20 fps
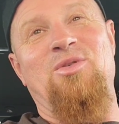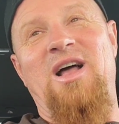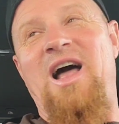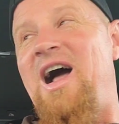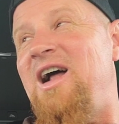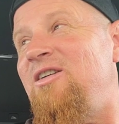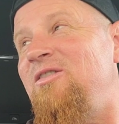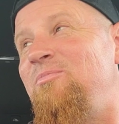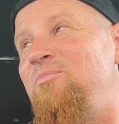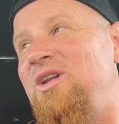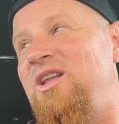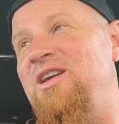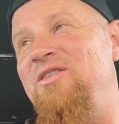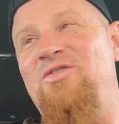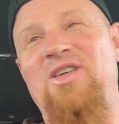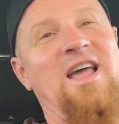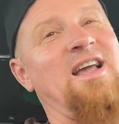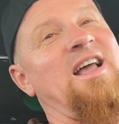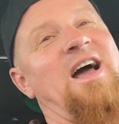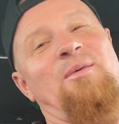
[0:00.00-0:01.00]
I don't
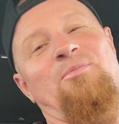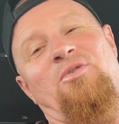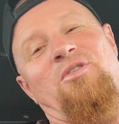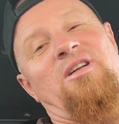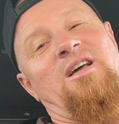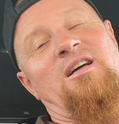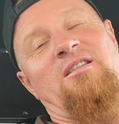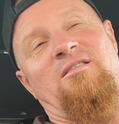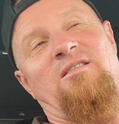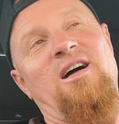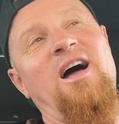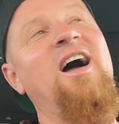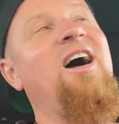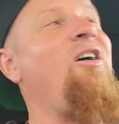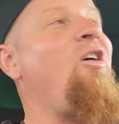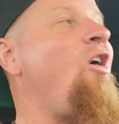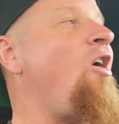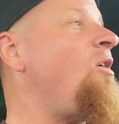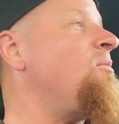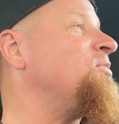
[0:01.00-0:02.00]
believe they got bought out.
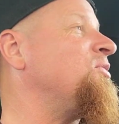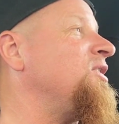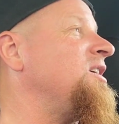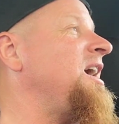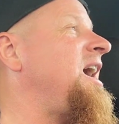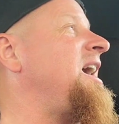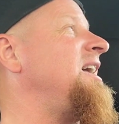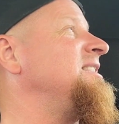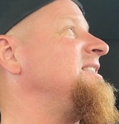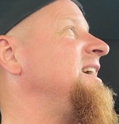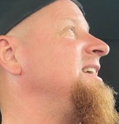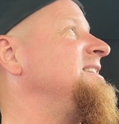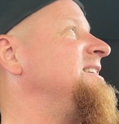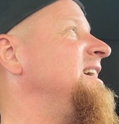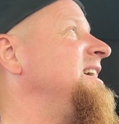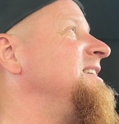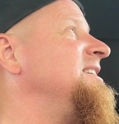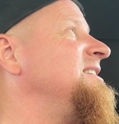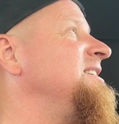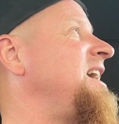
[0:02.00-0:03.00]
I hope to God they
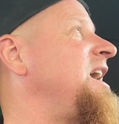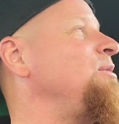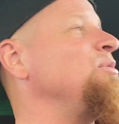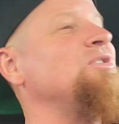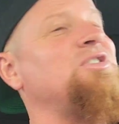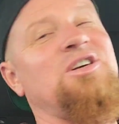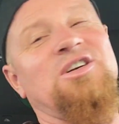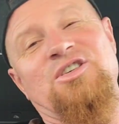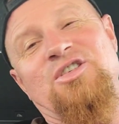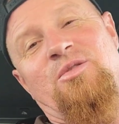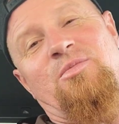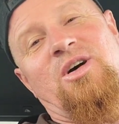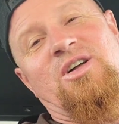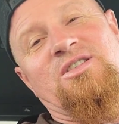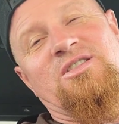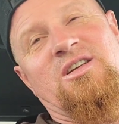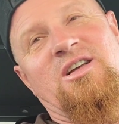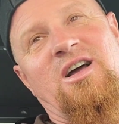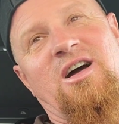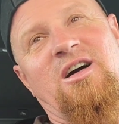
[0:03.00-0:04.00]
didn't. I was here two
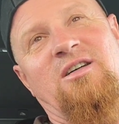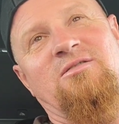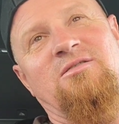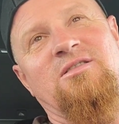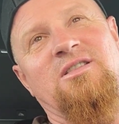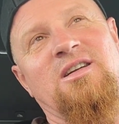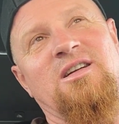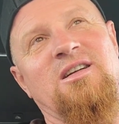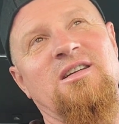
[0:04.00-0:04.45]
months ago,